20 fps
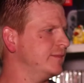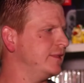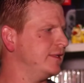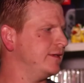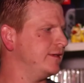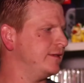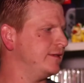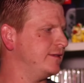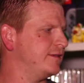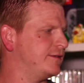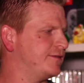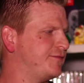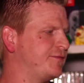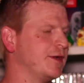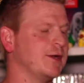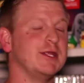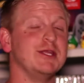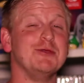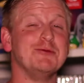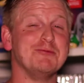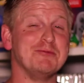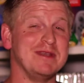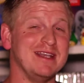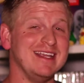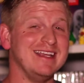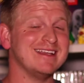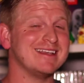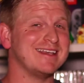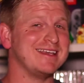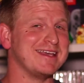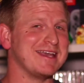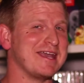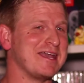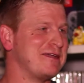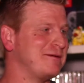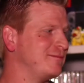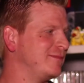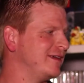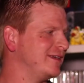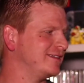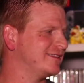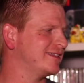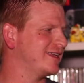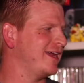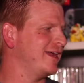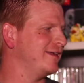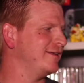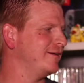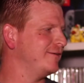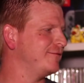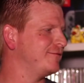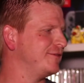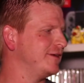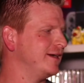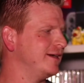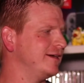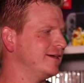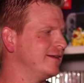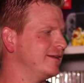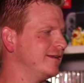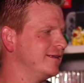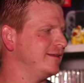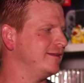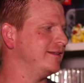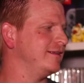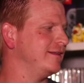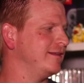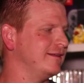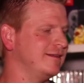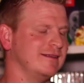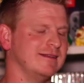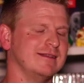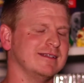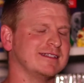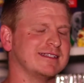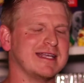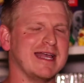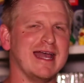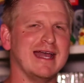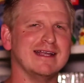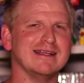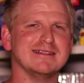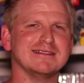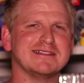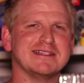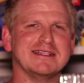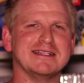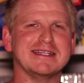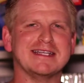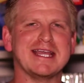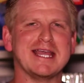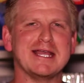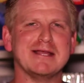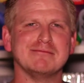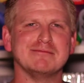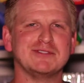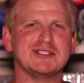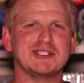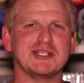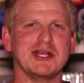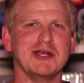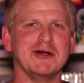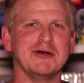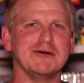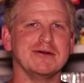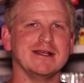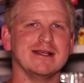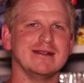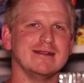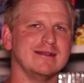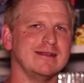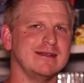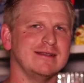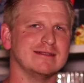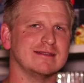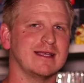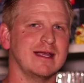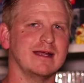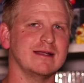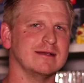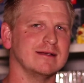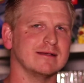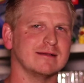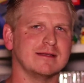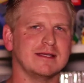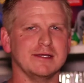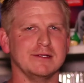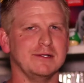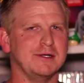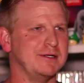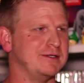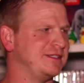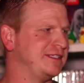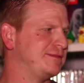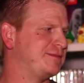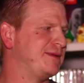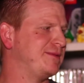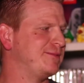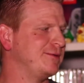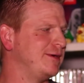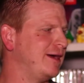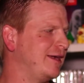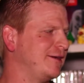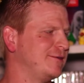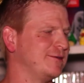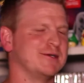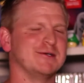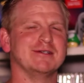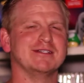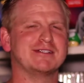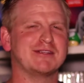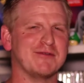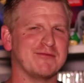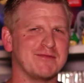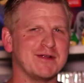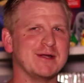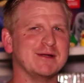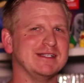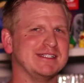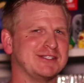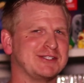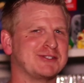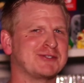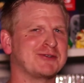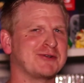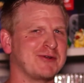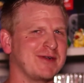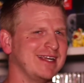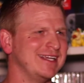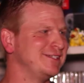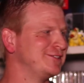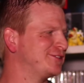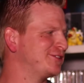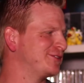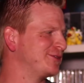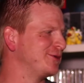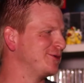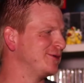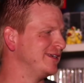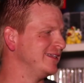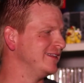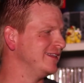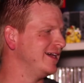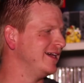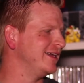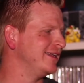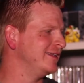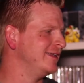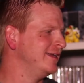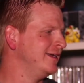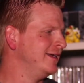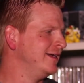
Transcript: It's a very unique game. It's kind of, this guy is in a game show and he's got to kill all these people. I don't know. It's a very strange storyline,